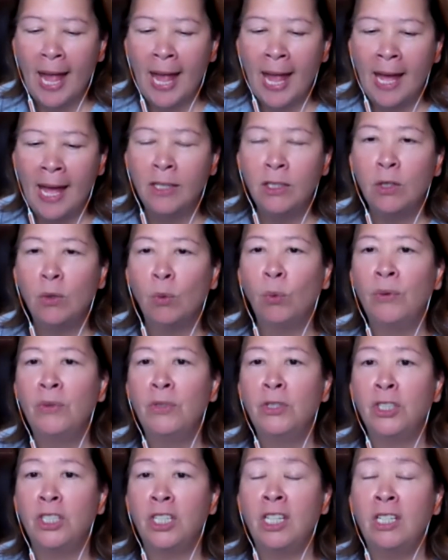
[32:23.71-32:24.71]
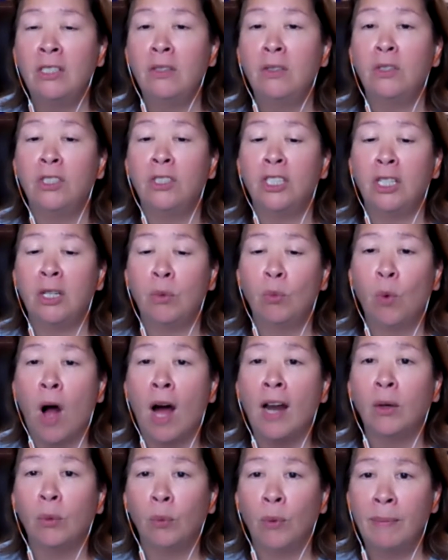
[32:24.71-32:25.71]
and she she
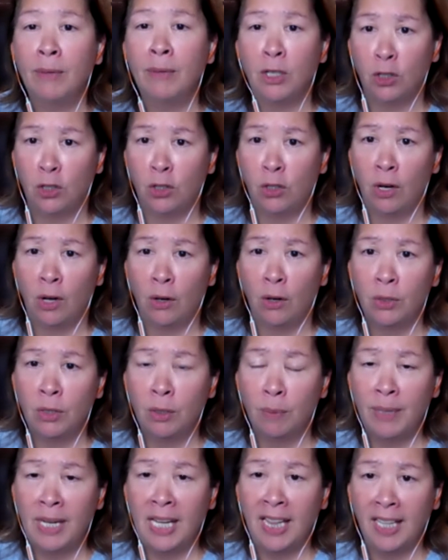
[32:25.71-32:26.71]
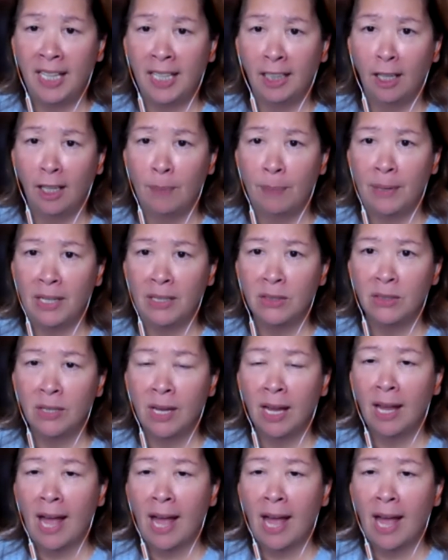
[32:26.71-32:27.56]
wanted women's judo to be in the Olympics.